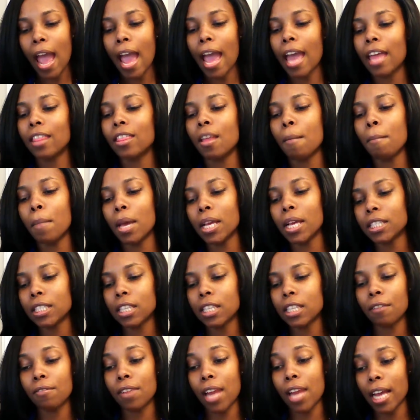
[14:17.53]
In the
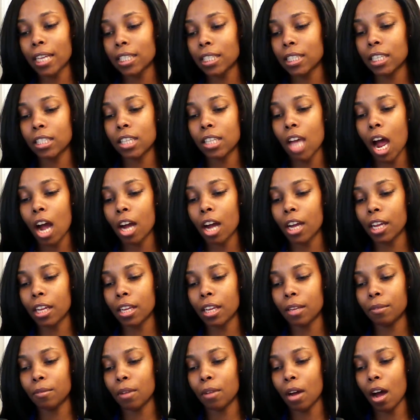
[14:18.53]
midst of Lexi
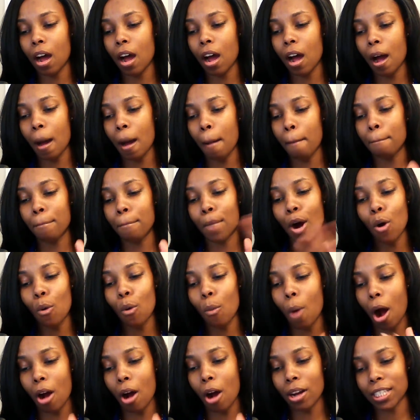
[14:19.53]
talking,
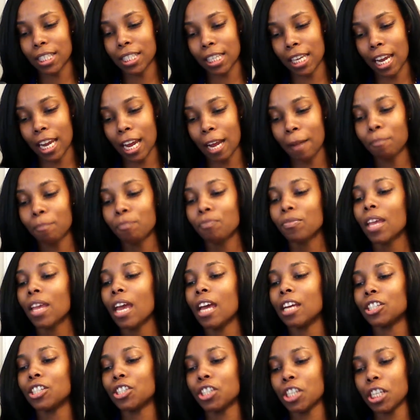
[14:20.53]
Mo walks in,
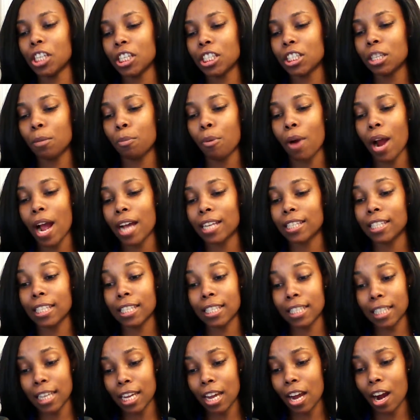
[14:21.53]
and she's surprised to
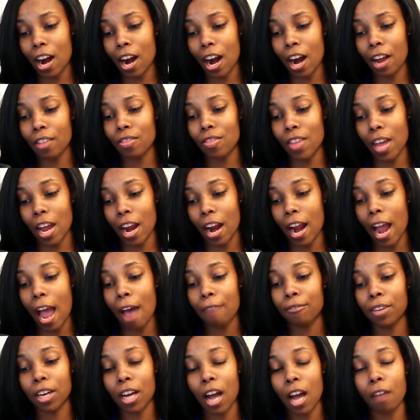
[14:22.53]
see her there
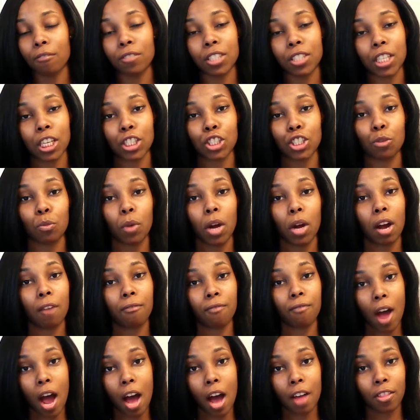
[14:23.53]
having a conversation with
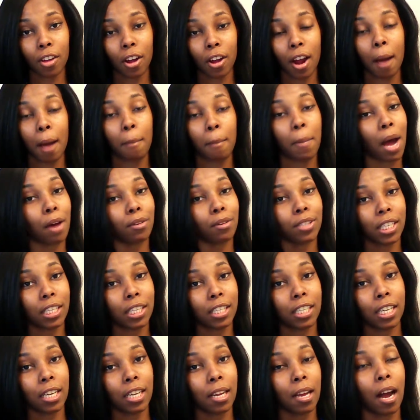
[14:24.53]
her father about
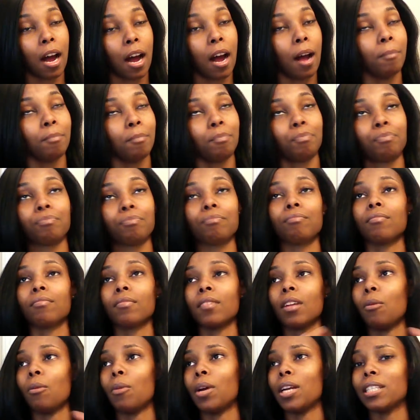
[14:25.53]

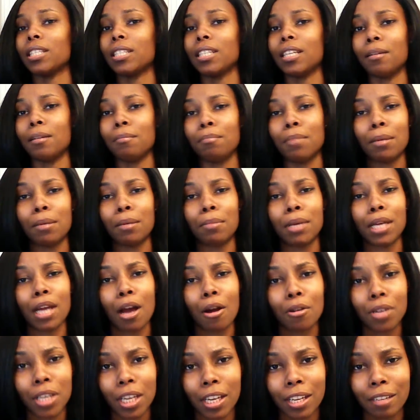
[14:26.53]
what is it?
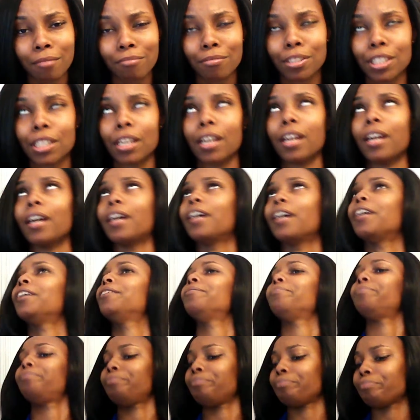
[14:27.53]
BBOD?
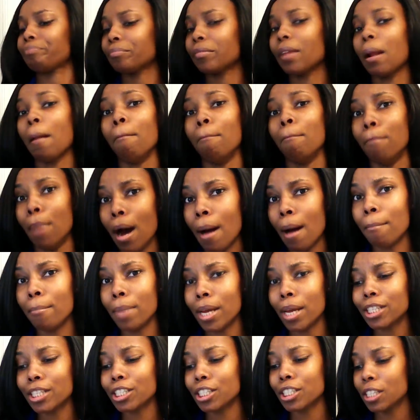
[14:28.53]
Child. Bum
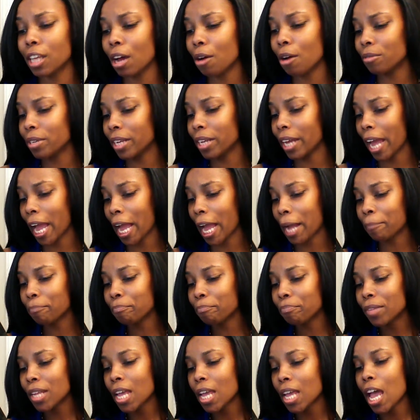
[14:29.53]
bitches on deck.
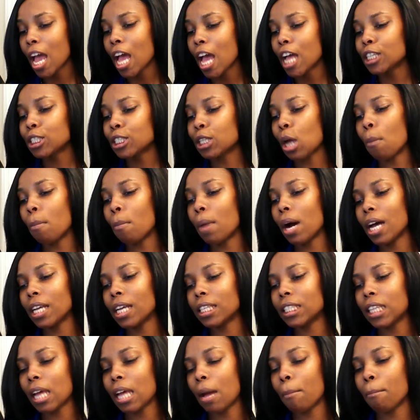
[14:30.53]
So
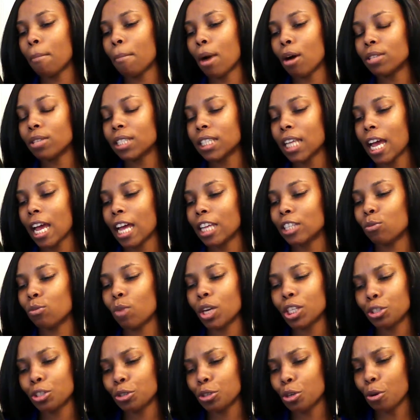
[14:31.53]
Mo says,
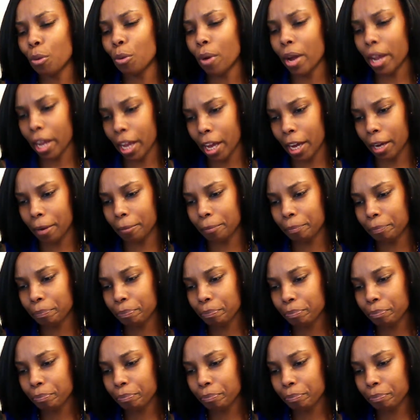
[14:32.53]
what you doing here?